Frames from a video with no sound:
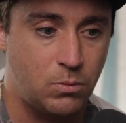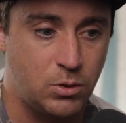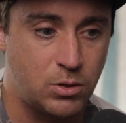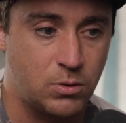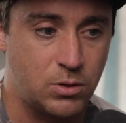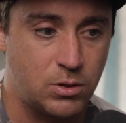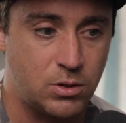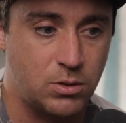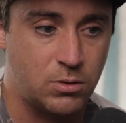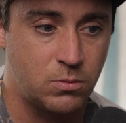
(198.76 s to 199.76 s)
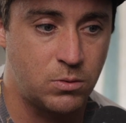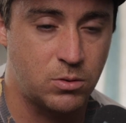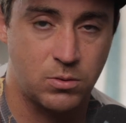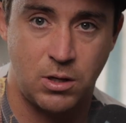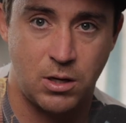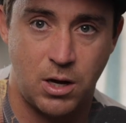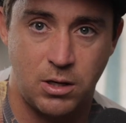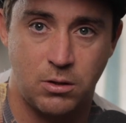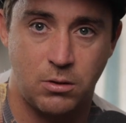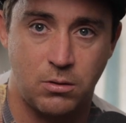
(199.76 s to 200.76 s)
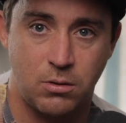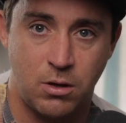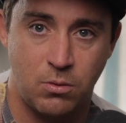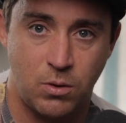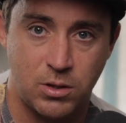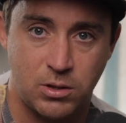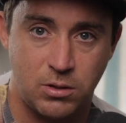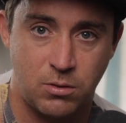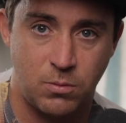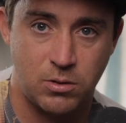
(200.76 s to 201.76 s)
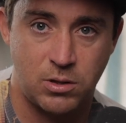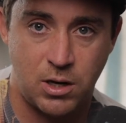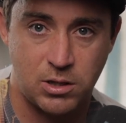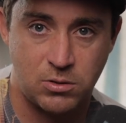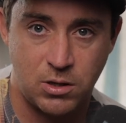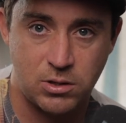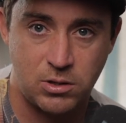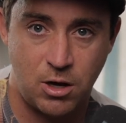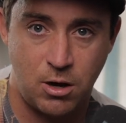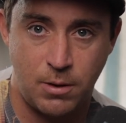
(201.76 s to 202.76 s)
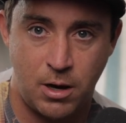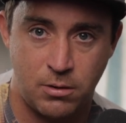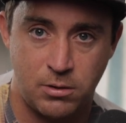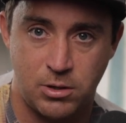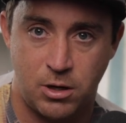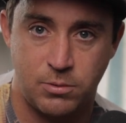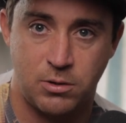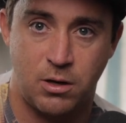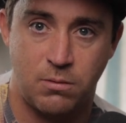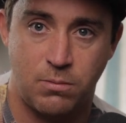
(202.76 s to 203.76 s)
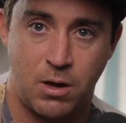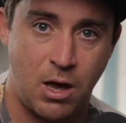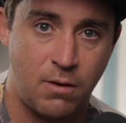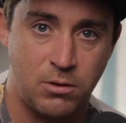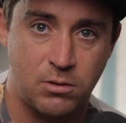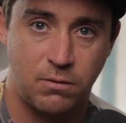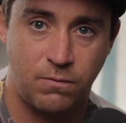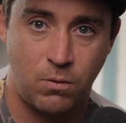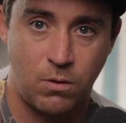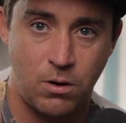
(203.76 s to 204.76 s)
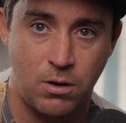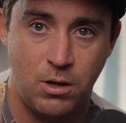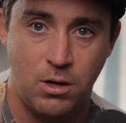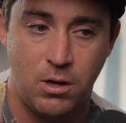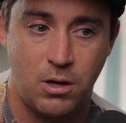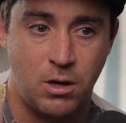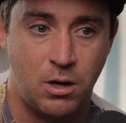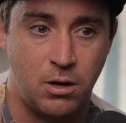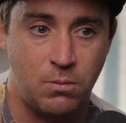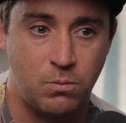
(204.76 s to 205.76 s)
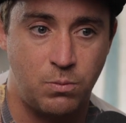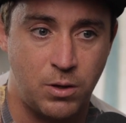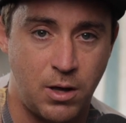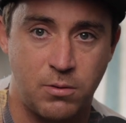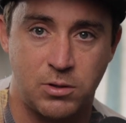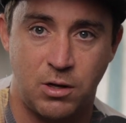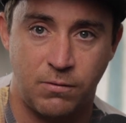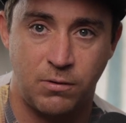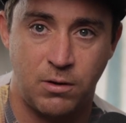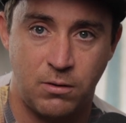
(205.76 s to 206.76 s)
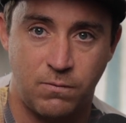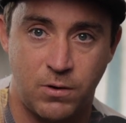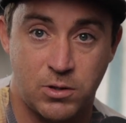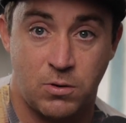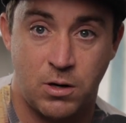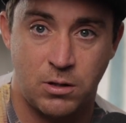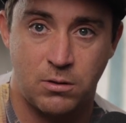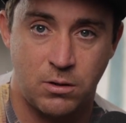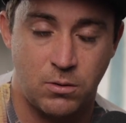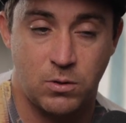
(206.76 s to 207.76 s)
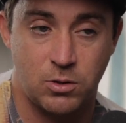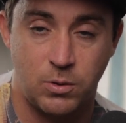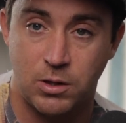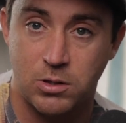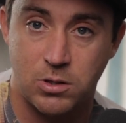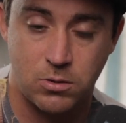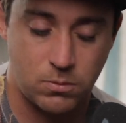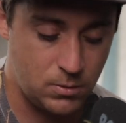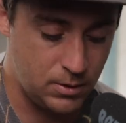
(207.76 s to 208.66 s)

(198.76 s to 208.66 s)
which was not ideal. It wasn't the most high stress job out of the jobs that I have used it for, but that was definitely frustrating, and it was a big issue.